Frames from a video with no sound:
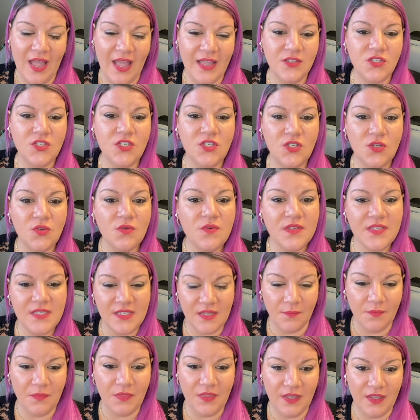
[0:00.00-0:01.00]
and do
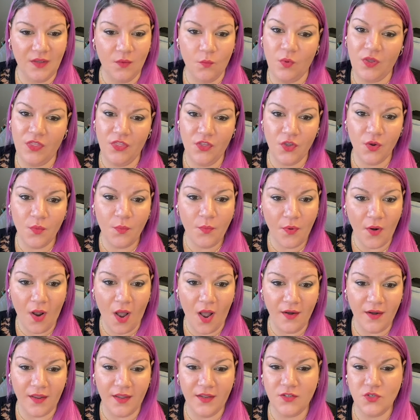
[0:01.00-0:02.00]
something with your
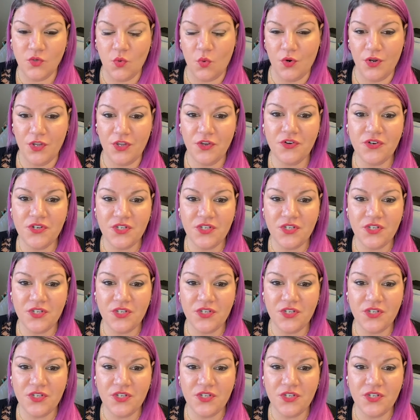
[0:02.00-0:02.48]
product or your